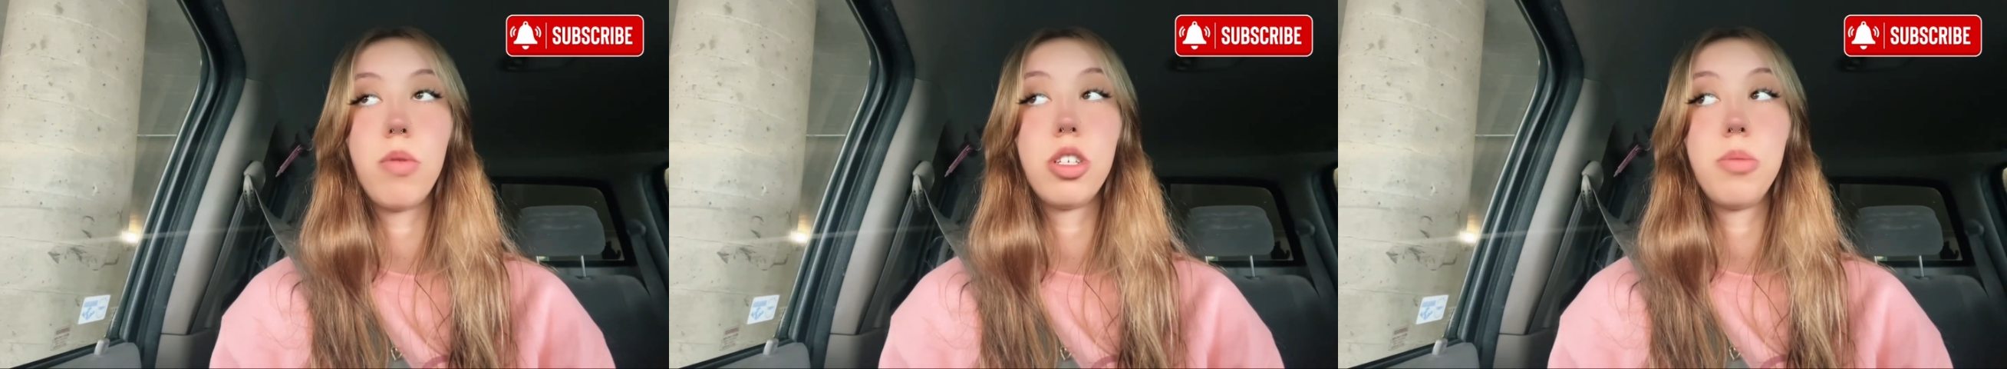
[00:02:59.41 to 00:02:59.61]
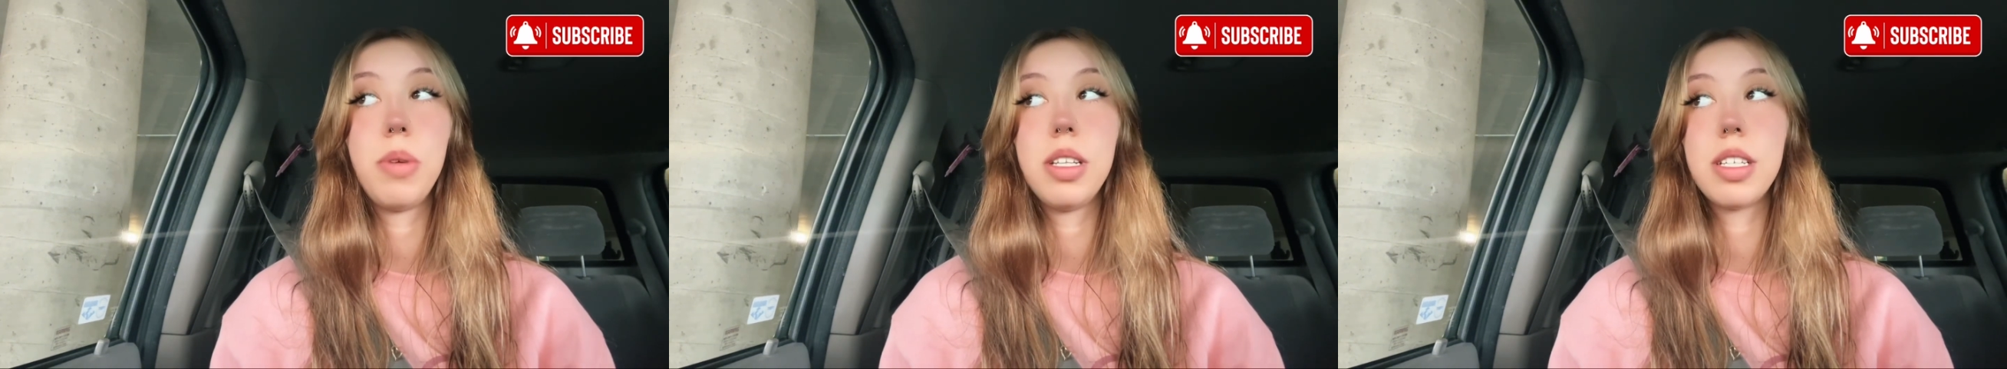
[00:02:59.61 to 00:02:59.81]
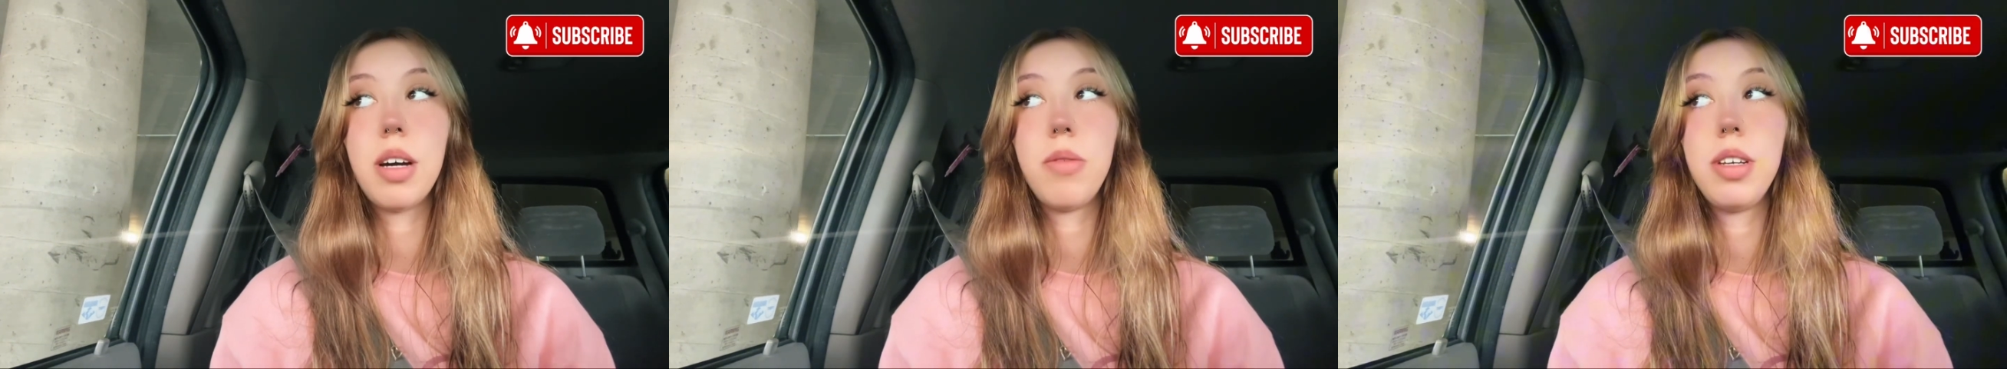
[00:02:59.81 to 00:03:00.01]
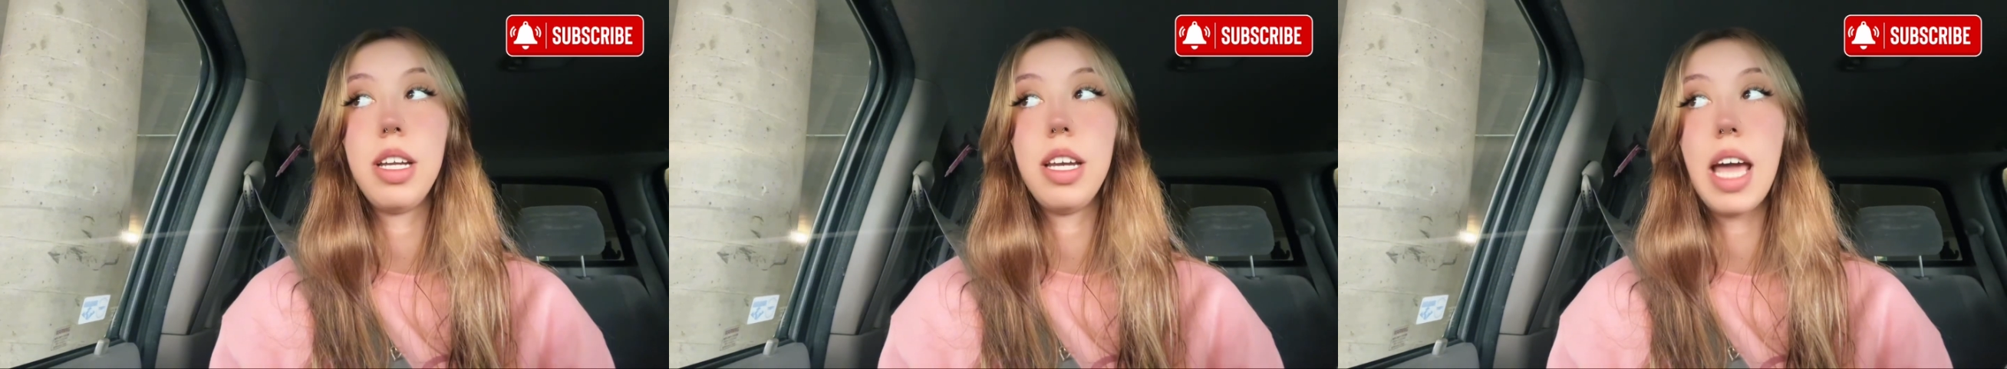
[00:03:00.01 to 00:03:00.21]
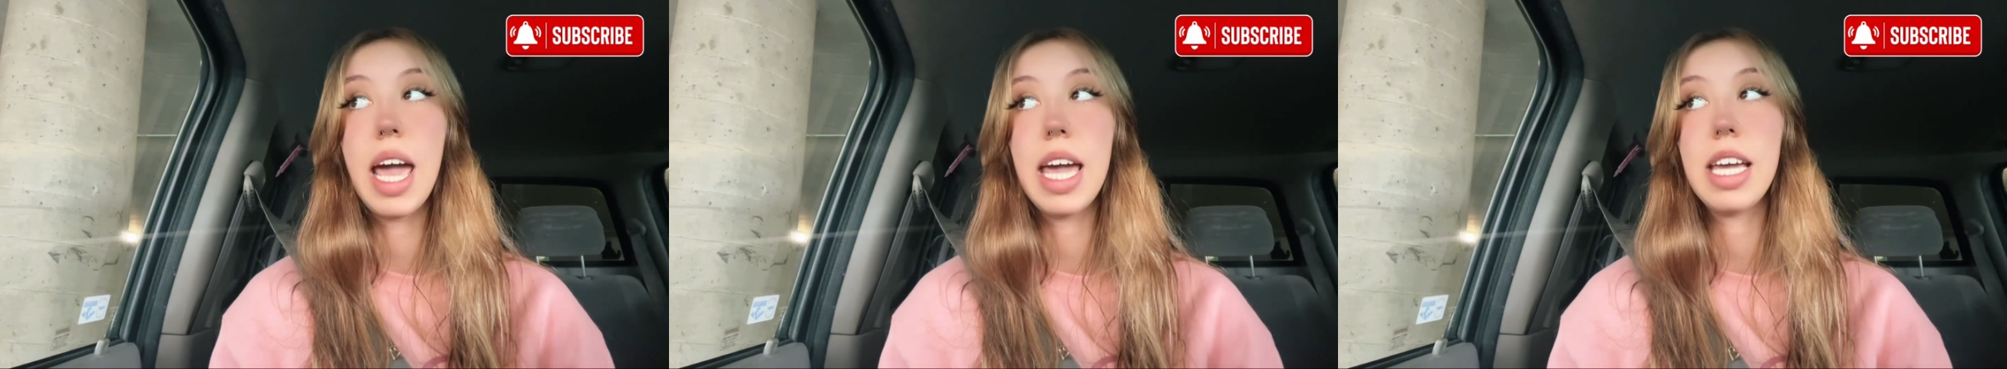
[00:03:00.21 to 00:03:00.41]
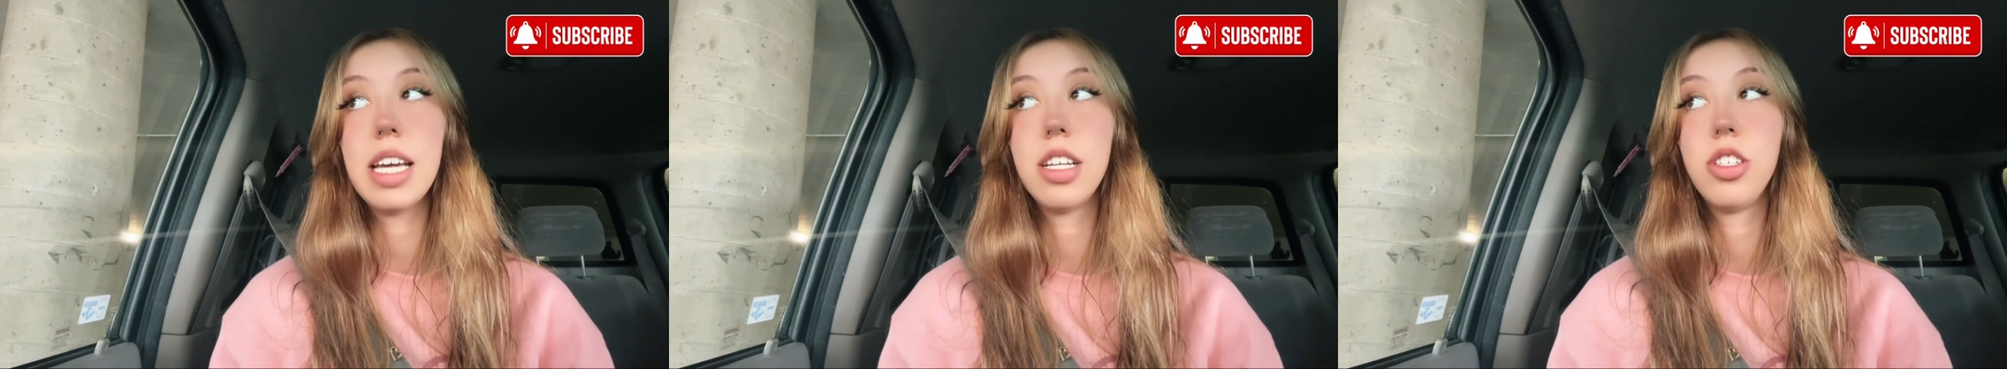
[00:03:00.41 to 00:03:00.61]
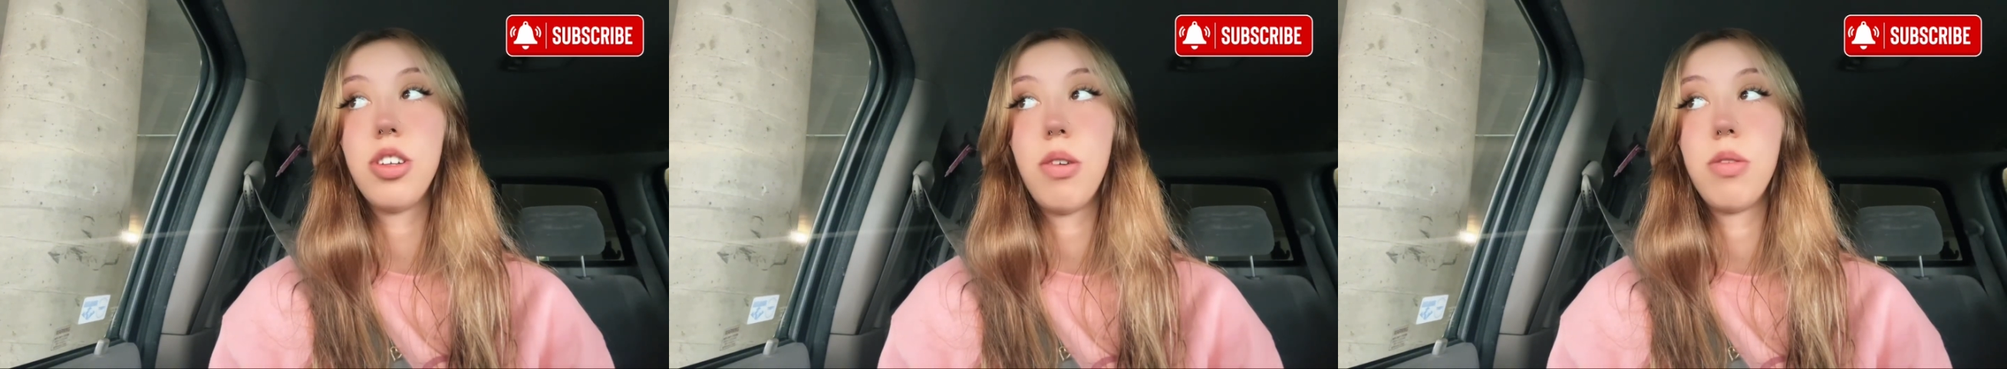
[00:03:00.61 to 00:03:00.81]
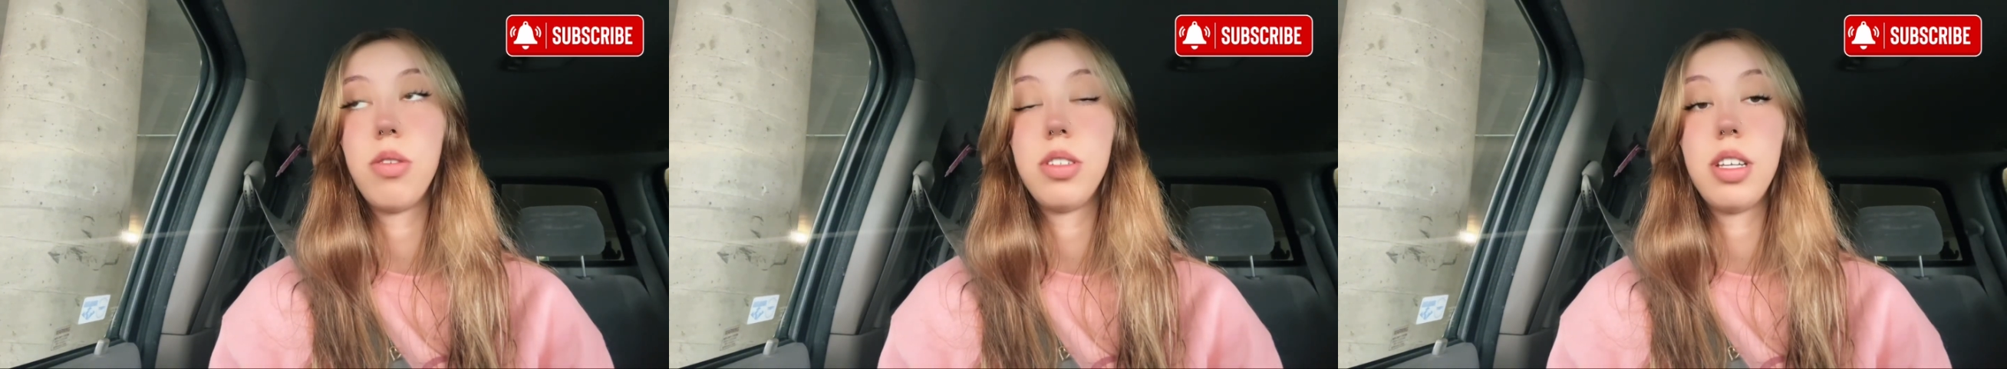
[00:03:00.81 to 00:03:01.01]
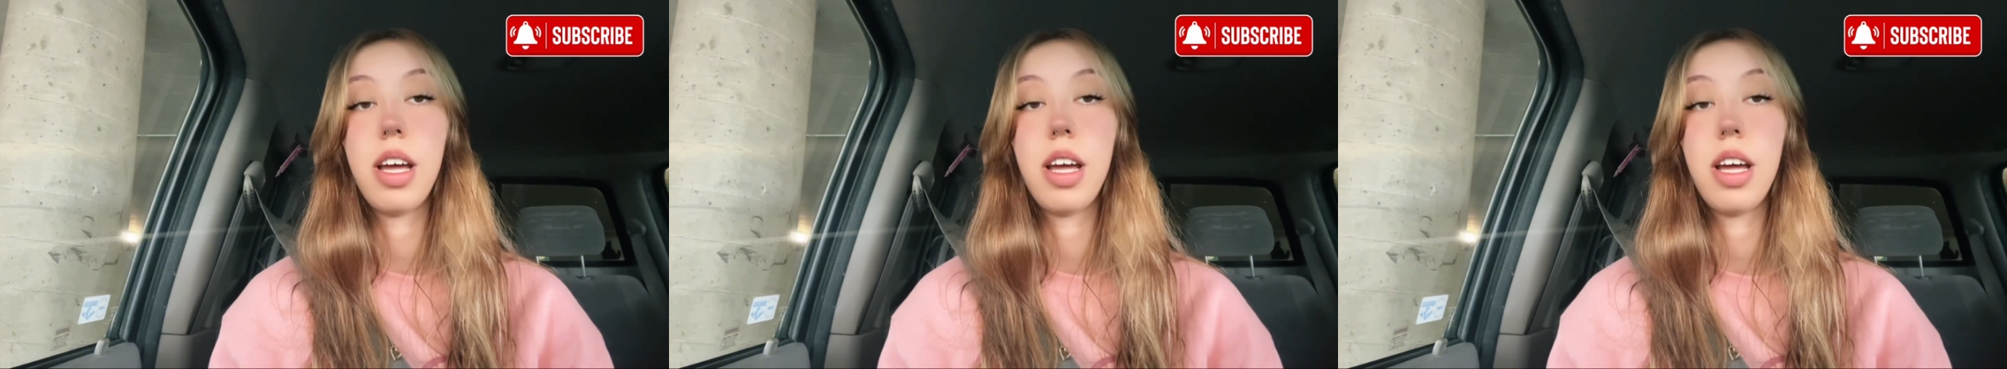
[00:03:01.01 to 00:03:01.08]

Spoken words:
which means I would need 8 in total to